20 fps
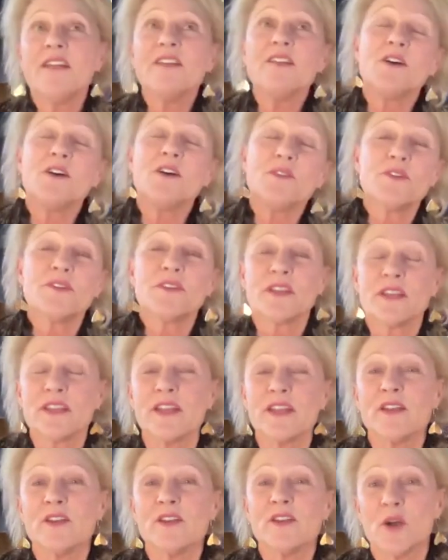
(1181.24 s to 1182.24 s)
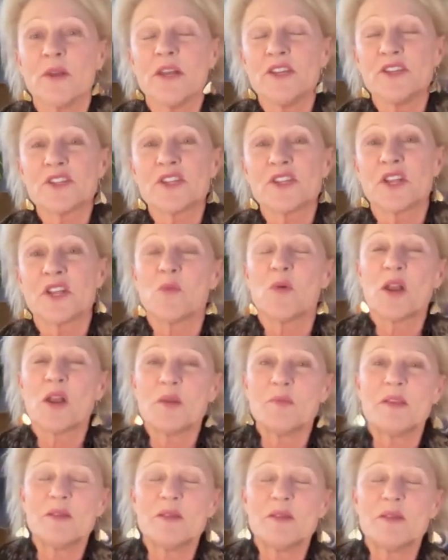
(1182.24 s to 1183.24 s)
I know you're thinking nobody's going to want
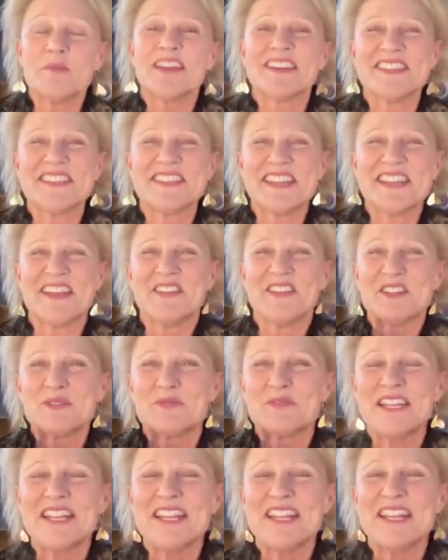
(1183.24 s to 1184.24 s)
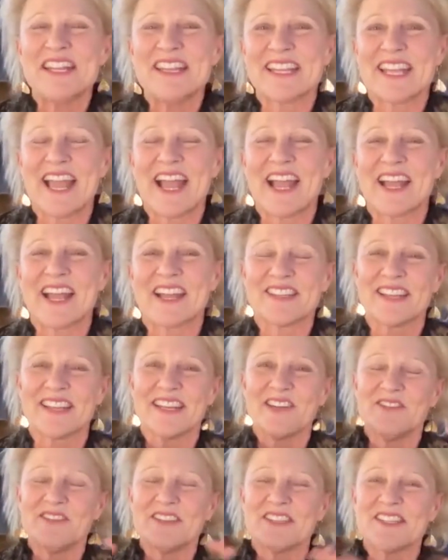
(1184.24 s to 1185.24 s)
to meet me because he had this really thick
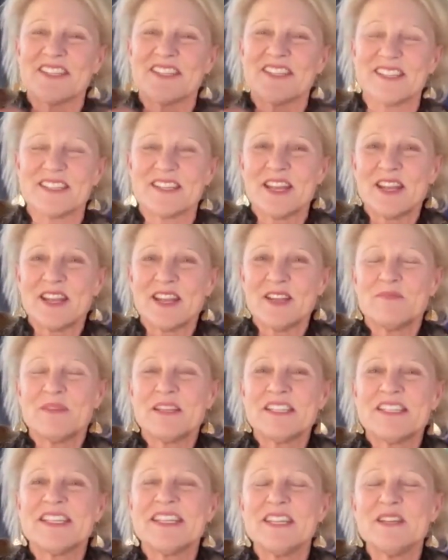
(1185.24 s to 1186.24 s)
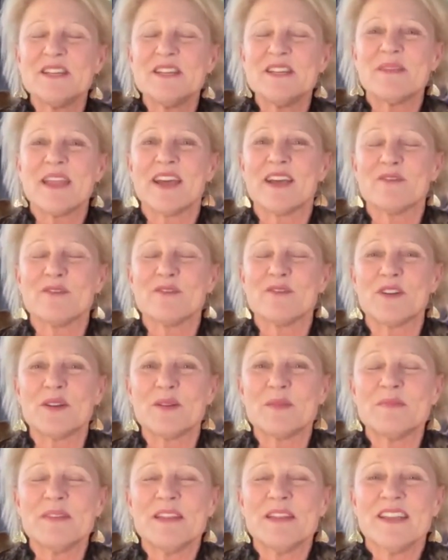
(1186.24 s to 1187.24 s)
accent. He was this petite man
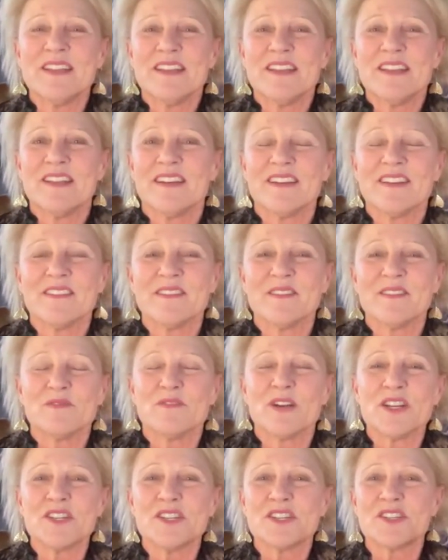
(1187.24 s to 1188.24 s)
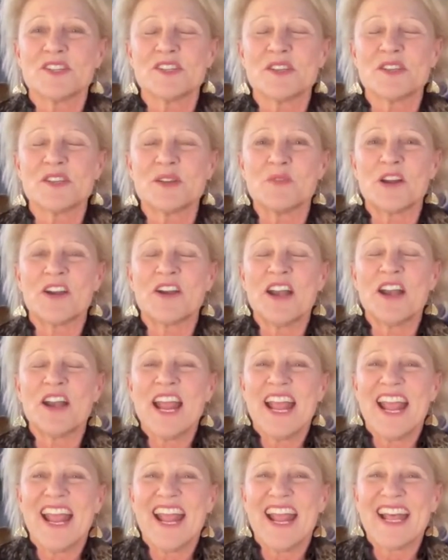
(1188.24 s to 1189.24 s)
from Russia somewhere.
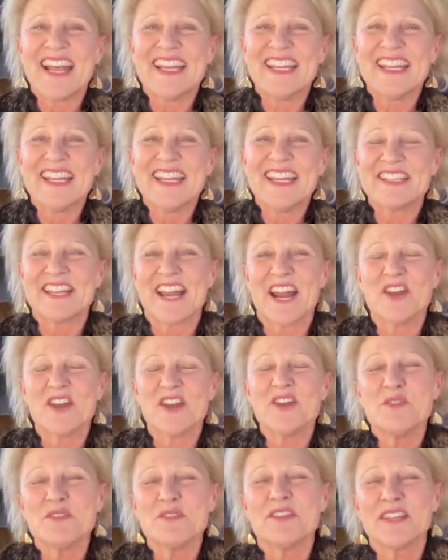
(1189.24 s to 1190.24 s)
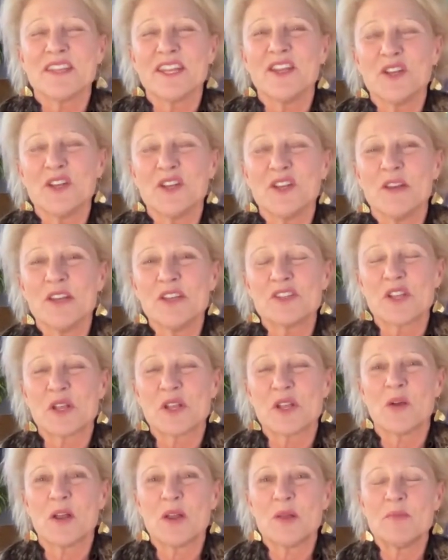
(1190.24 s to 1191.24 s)
And he said, I know you're thinking nobody's
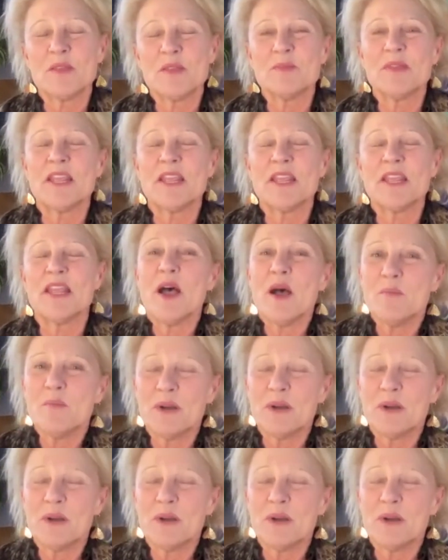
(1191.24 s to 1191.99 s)
going to want to meet me,